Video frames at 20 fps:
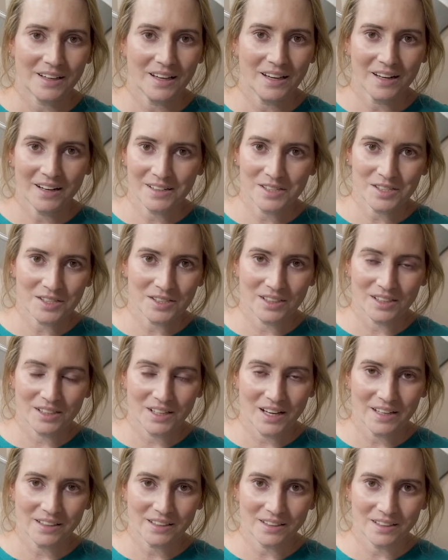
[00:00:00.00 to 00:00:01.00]
and I still
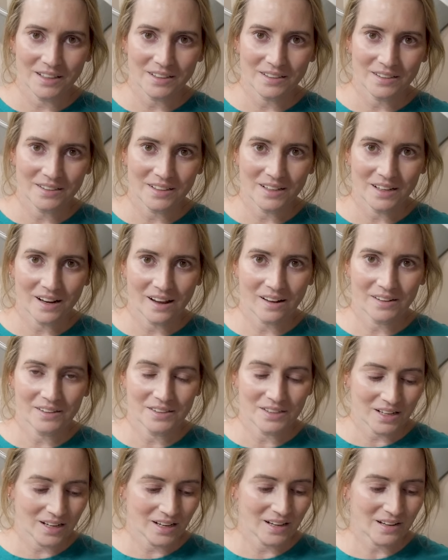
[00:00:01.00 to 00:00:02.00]
like it.
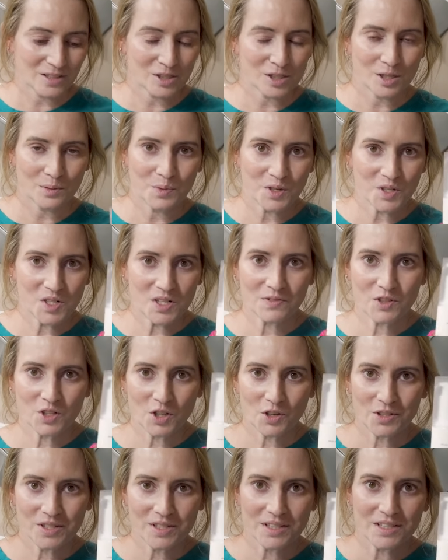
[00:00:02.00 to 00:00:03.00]
And uh, it's the Beauty of
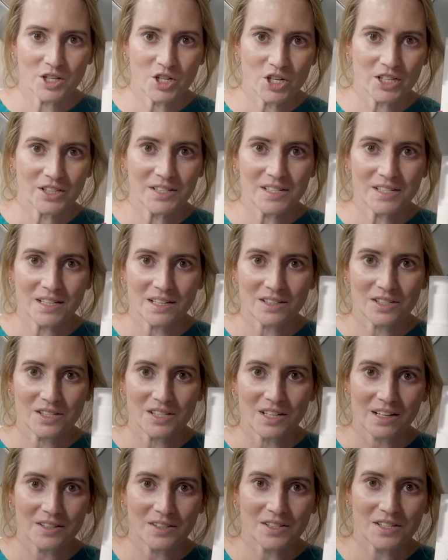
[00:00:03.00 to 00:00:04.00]
Joseon Ginseng
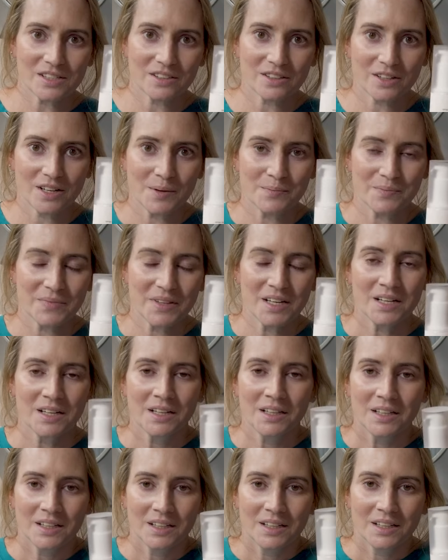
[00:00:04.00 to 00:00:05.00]
Sun Serum,
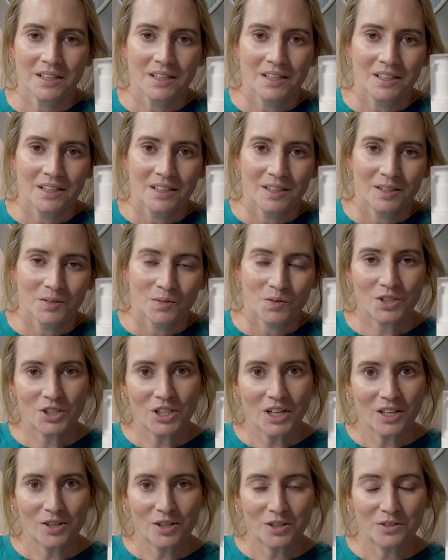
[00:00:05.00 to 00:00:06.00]
which
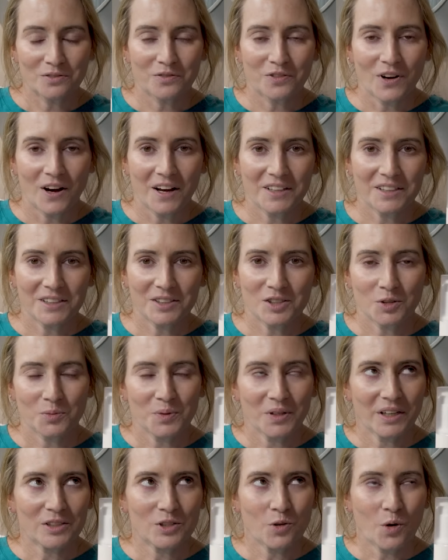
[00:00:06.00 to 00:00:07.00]
I couldn't find. It took
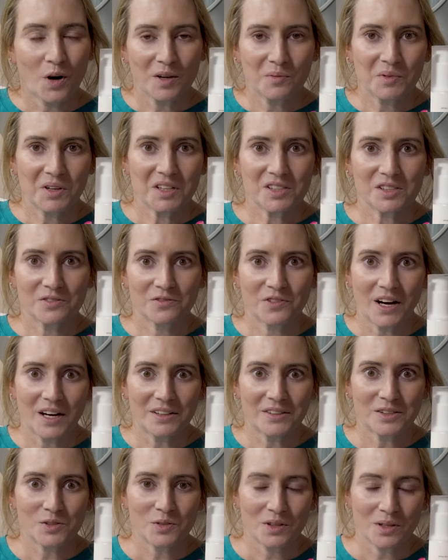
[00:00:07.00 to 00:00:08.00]
me like 20 minutes to
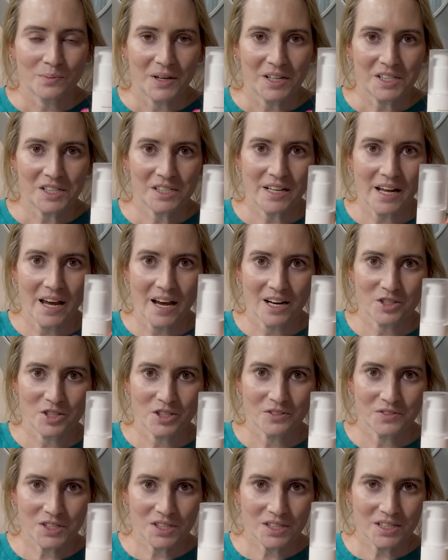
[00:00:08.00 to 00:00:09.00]
find this one in my stash
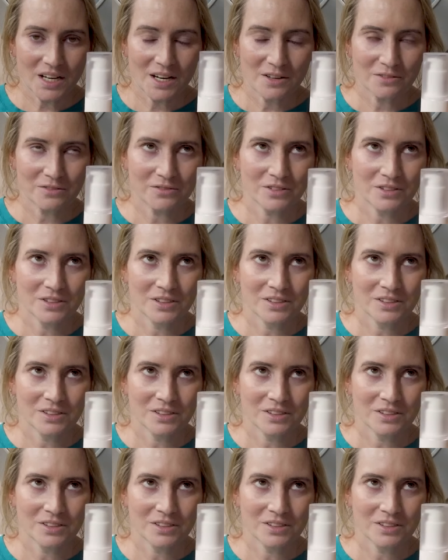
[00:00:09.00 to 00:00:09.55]
of stuff,